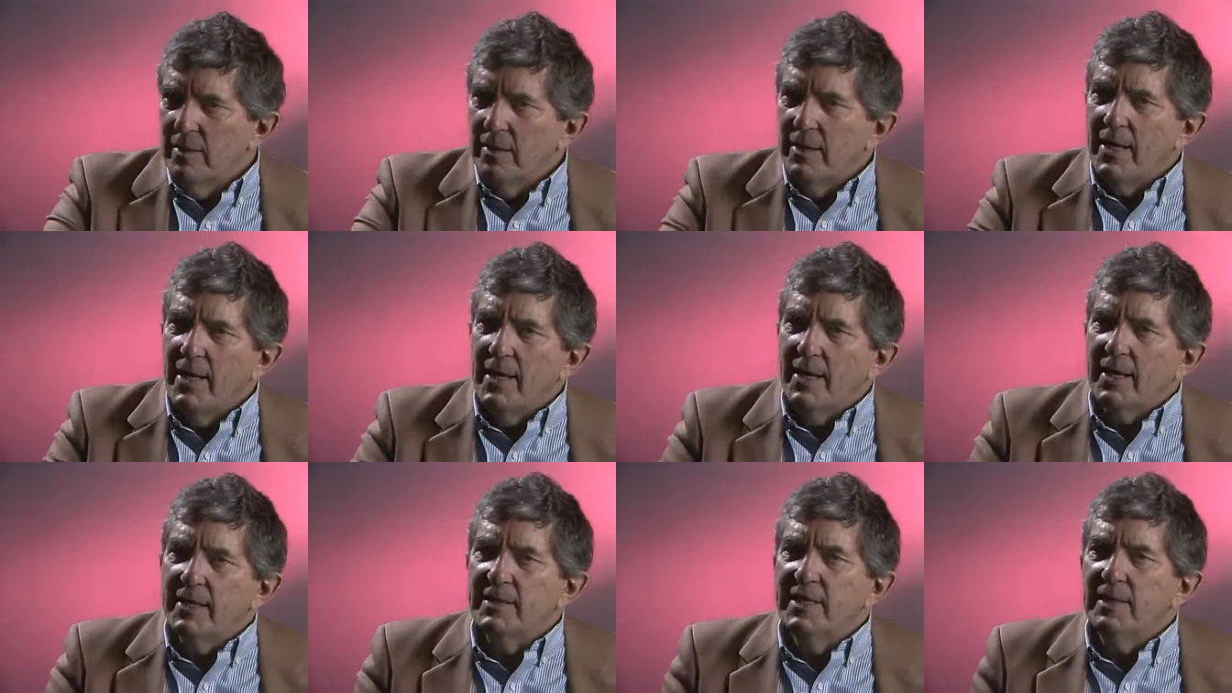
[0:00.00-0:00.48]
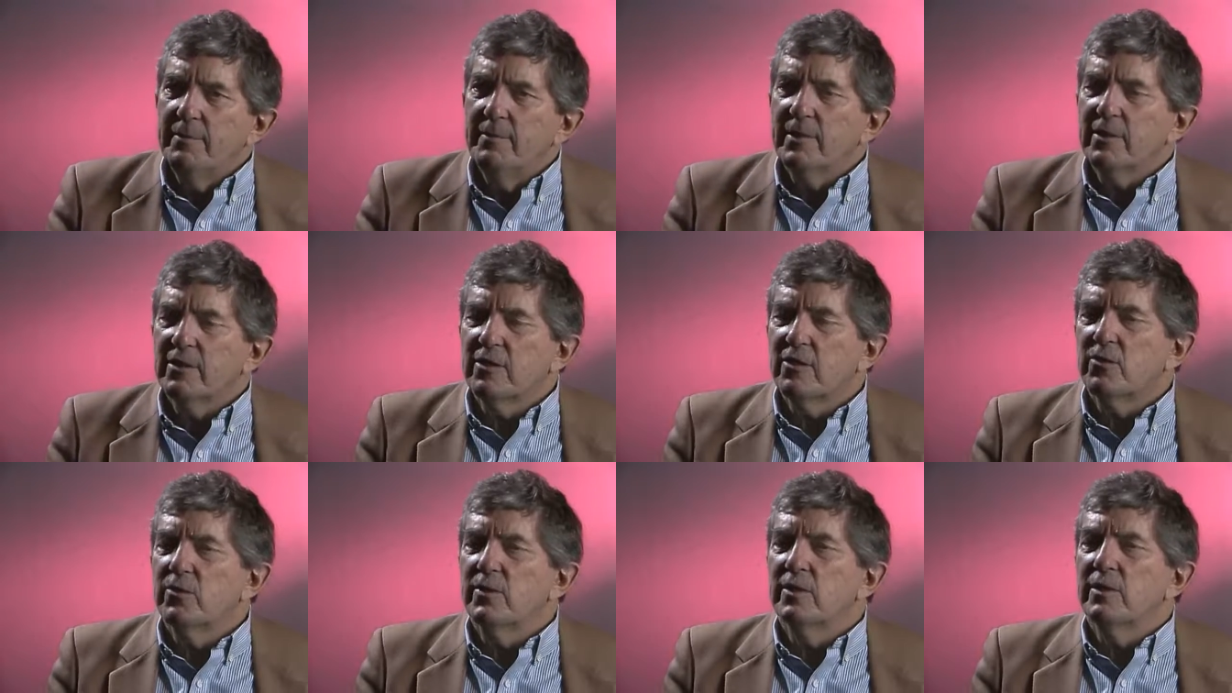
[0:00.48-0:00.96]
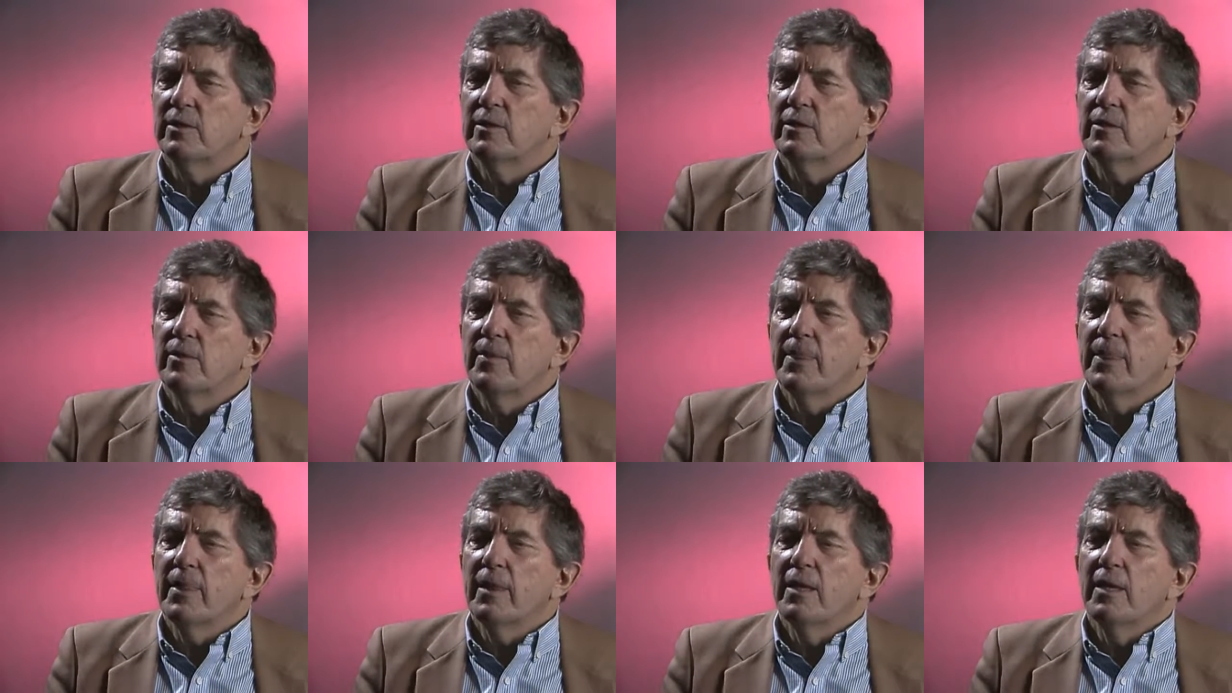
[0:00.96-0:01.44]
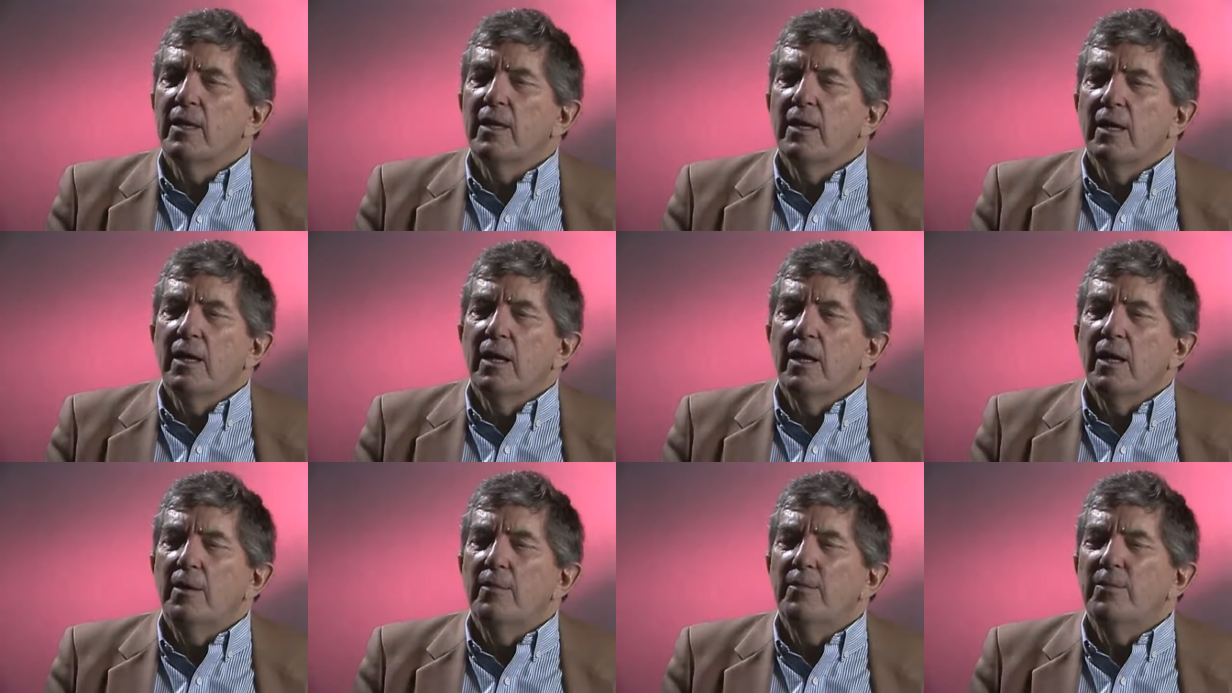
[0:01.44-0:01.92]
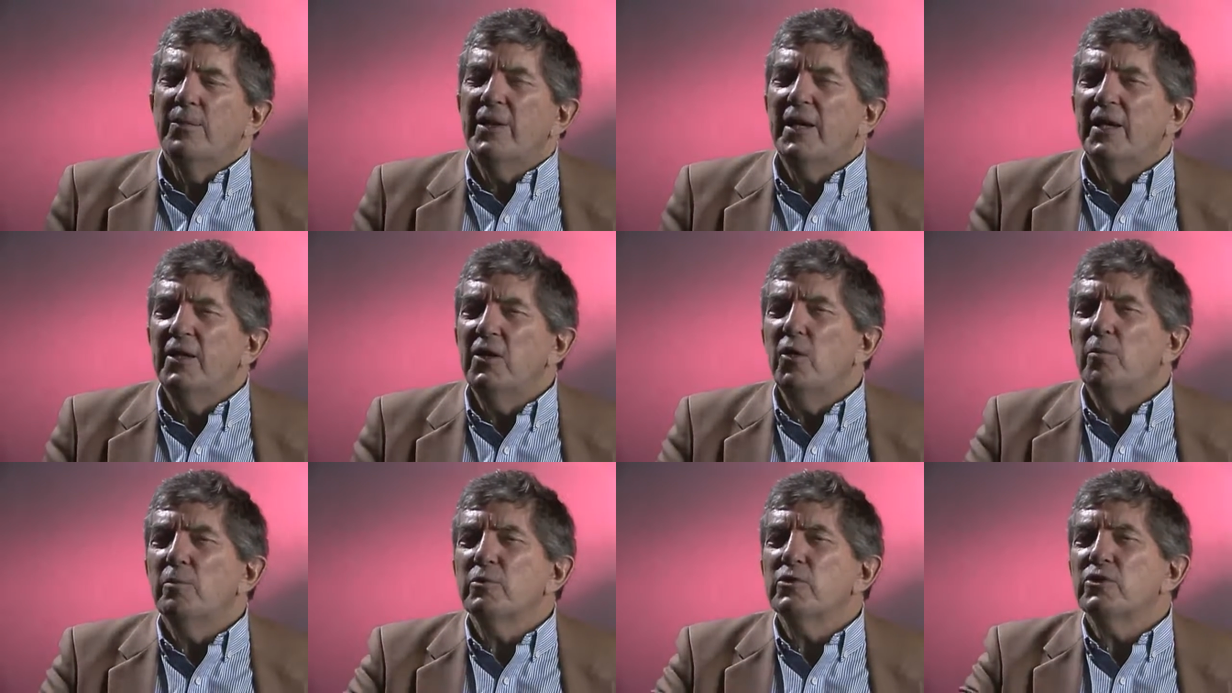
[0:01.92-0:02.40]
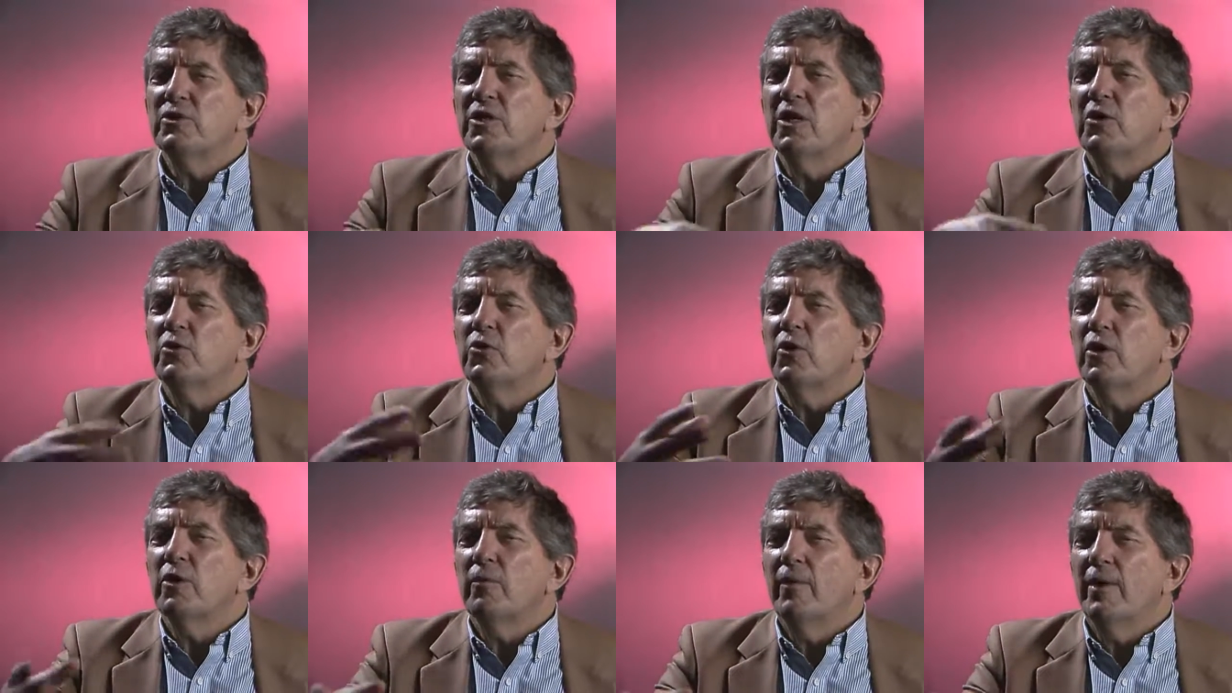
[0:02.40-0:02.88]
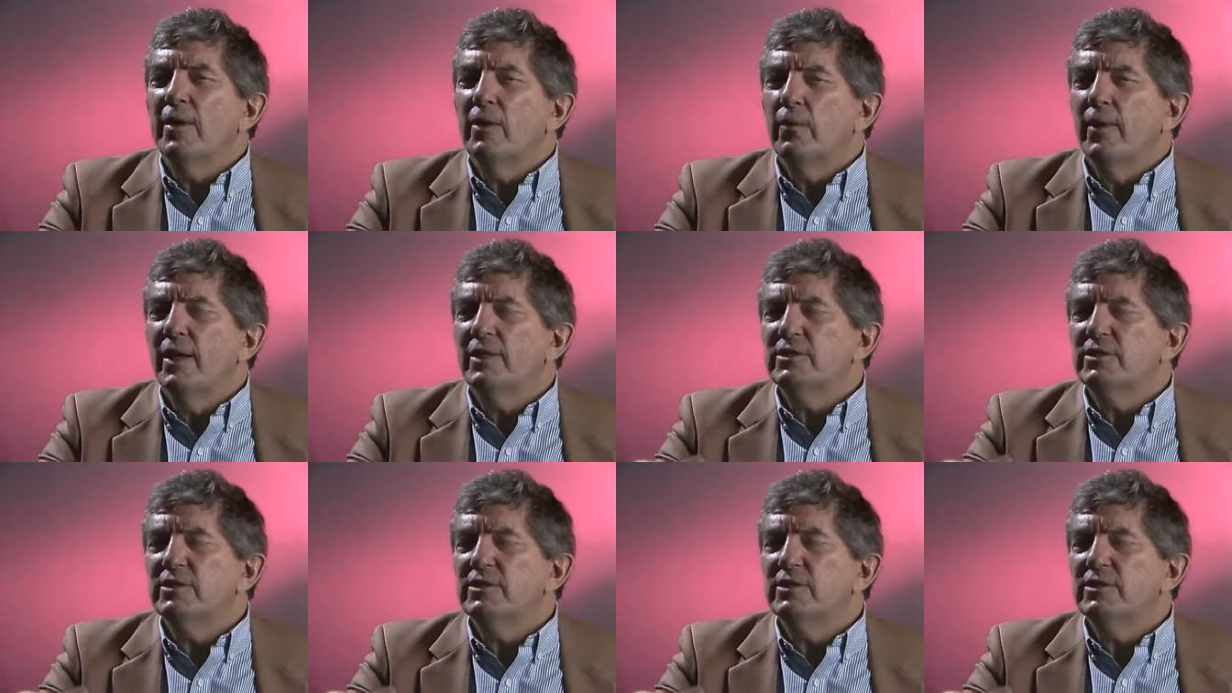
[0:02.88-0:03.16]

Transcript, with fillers: academic career but I know, but you're not going right away.